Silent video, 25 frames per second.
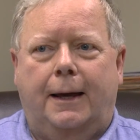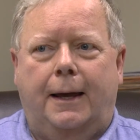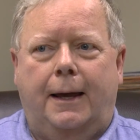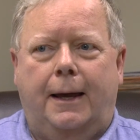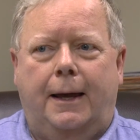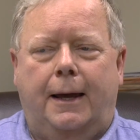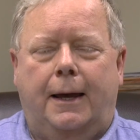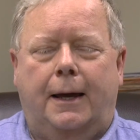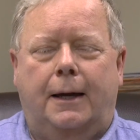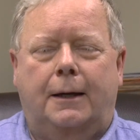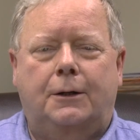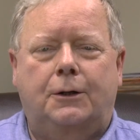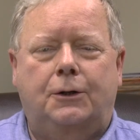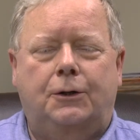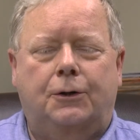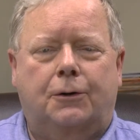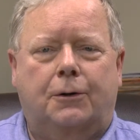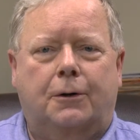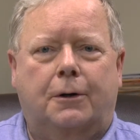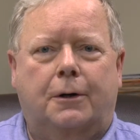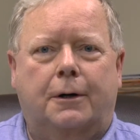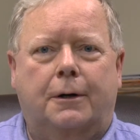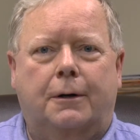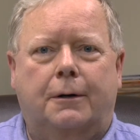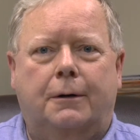and
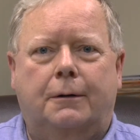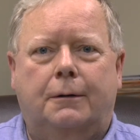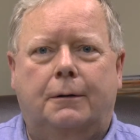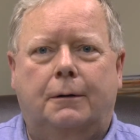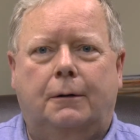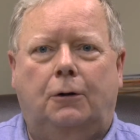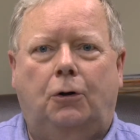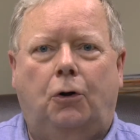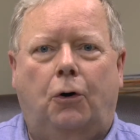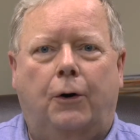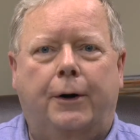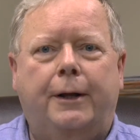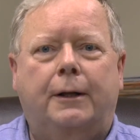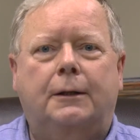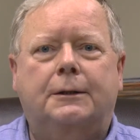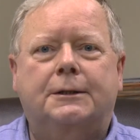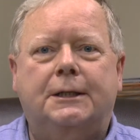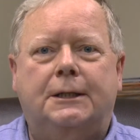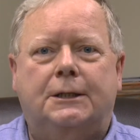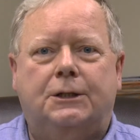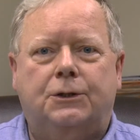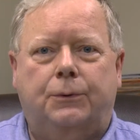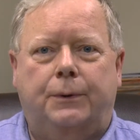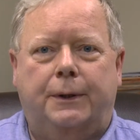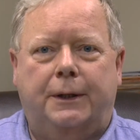your
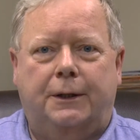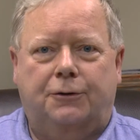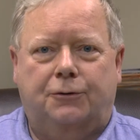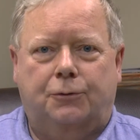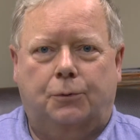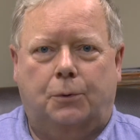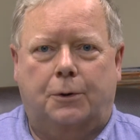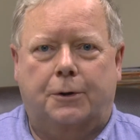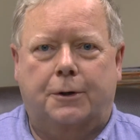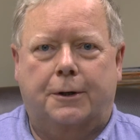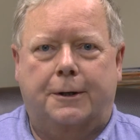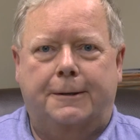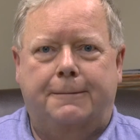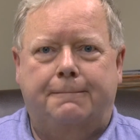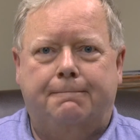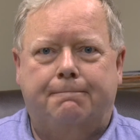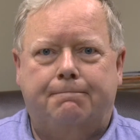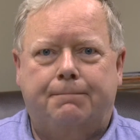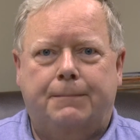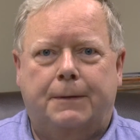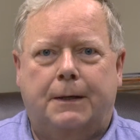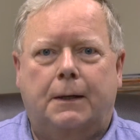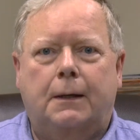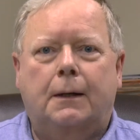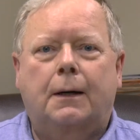loyalty to His Word.
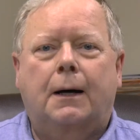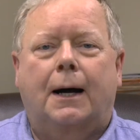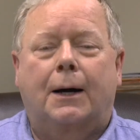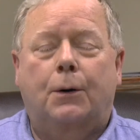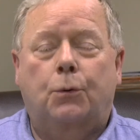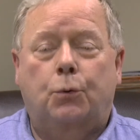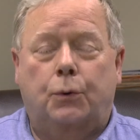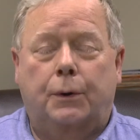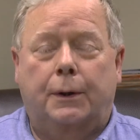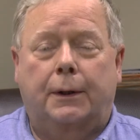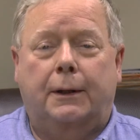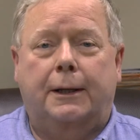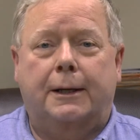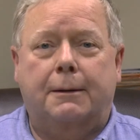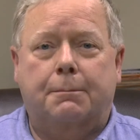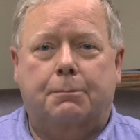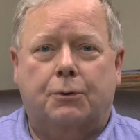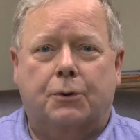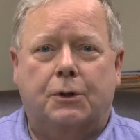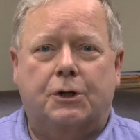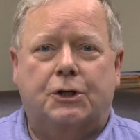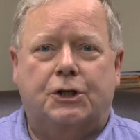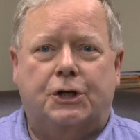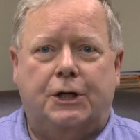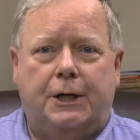I really
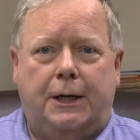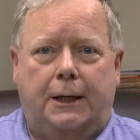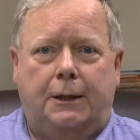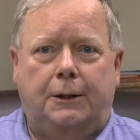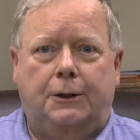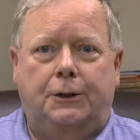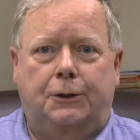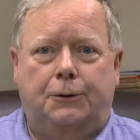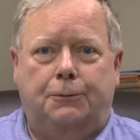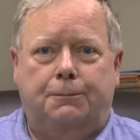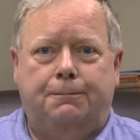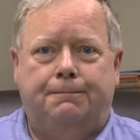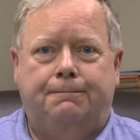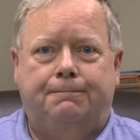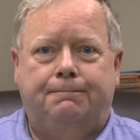appreciate you.